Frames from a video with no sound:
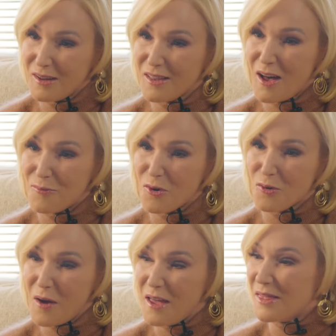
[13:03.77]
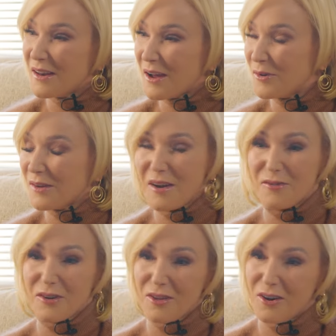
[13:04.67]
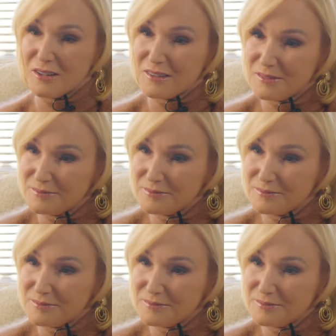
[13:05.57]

a lot more weight than I would have ever thought.